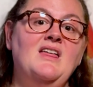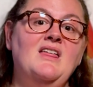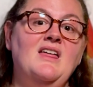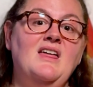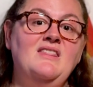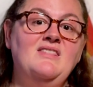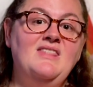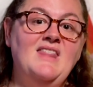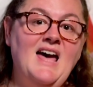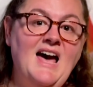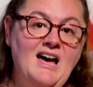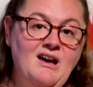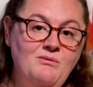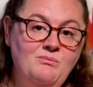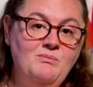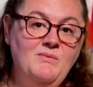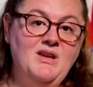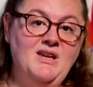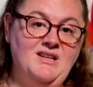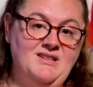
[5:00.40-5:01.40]
in that
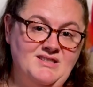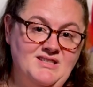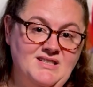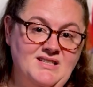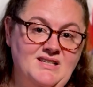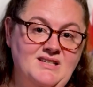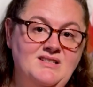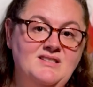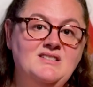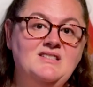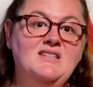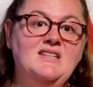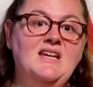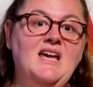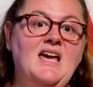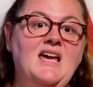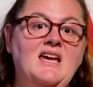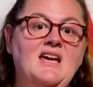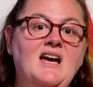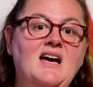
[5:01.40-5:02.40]
instance,
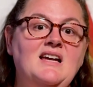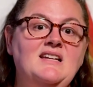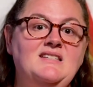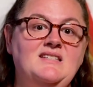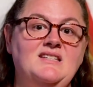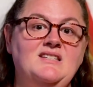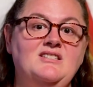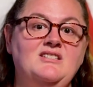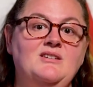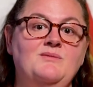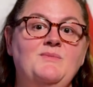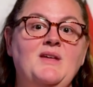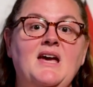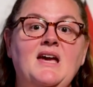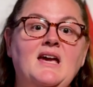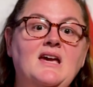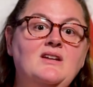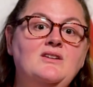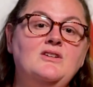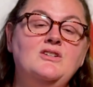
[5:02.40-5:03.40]
the AI system that
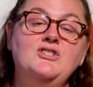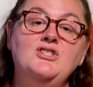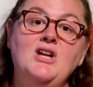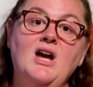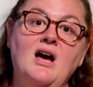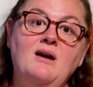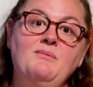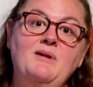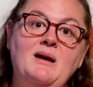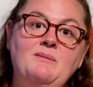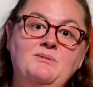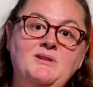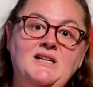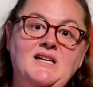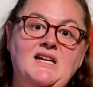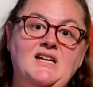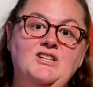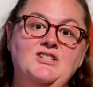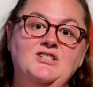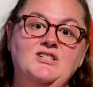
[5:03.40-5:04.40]
handled job
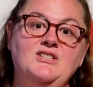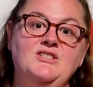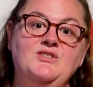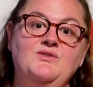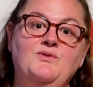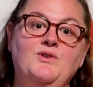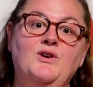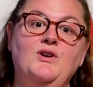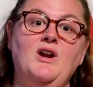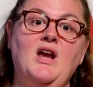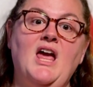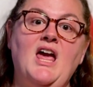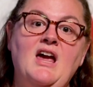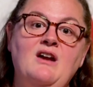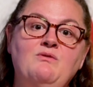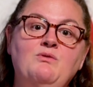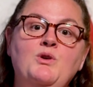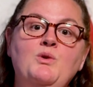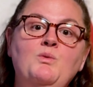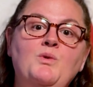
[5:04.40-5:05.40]
applications for
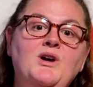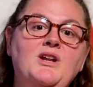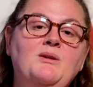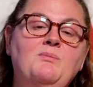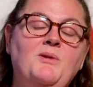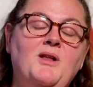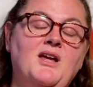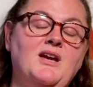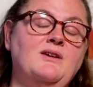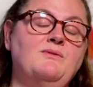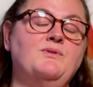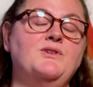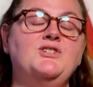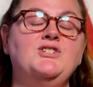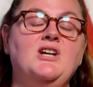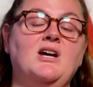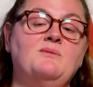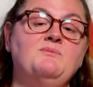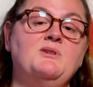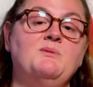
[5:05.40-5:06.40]
everyone applying for
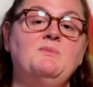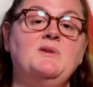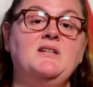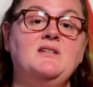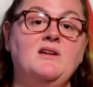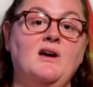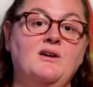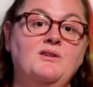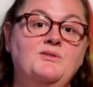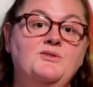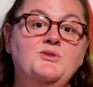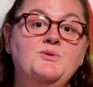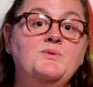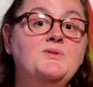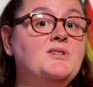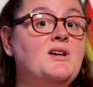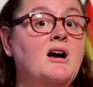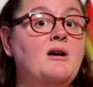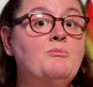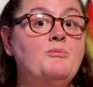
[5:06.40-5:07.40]
jobs at McDonald's was
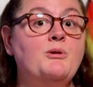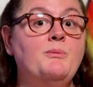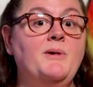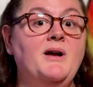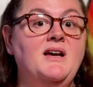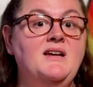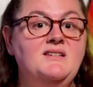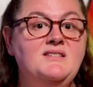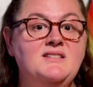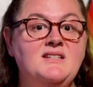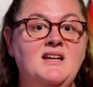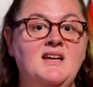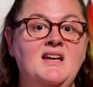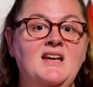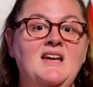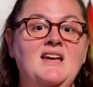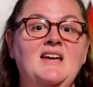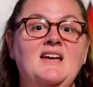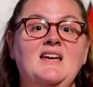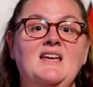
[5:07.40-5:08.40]
compromised.
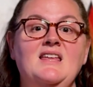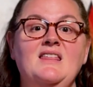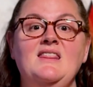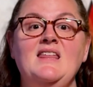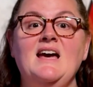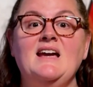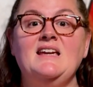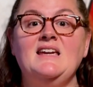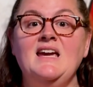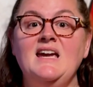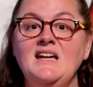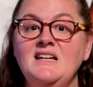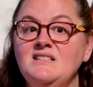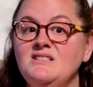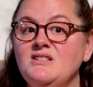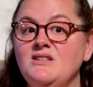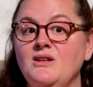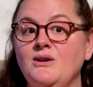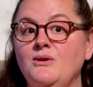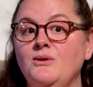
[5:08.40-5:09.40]
In that
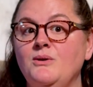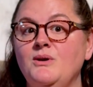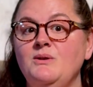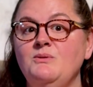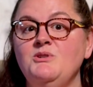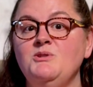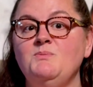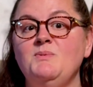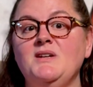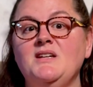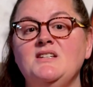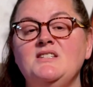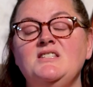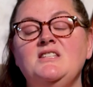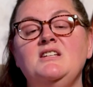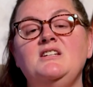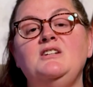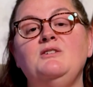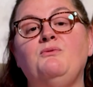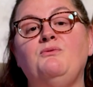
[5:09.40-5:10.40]
case, though, it was because
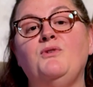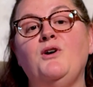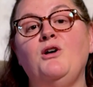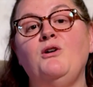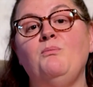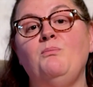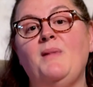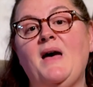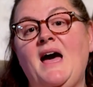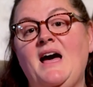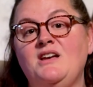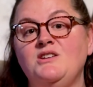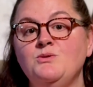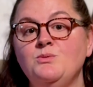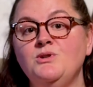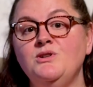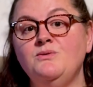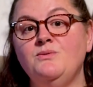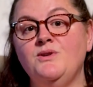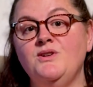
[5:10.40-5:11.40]
the default
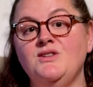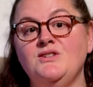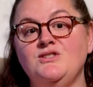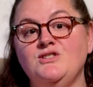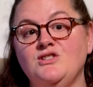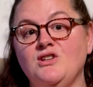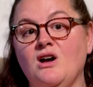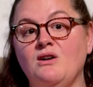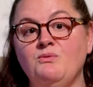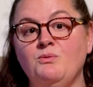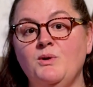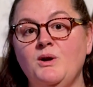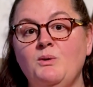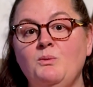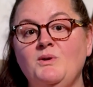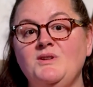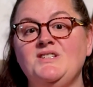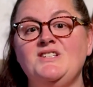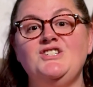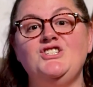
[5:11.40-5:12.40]
password for the software
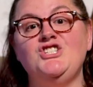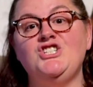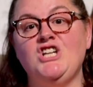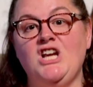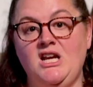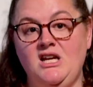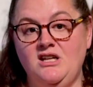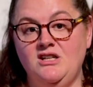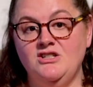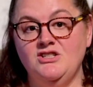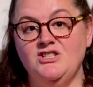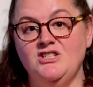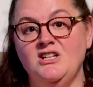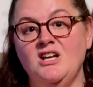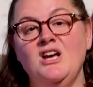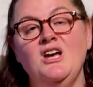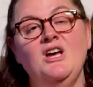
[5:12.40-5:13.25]
wasn't changed,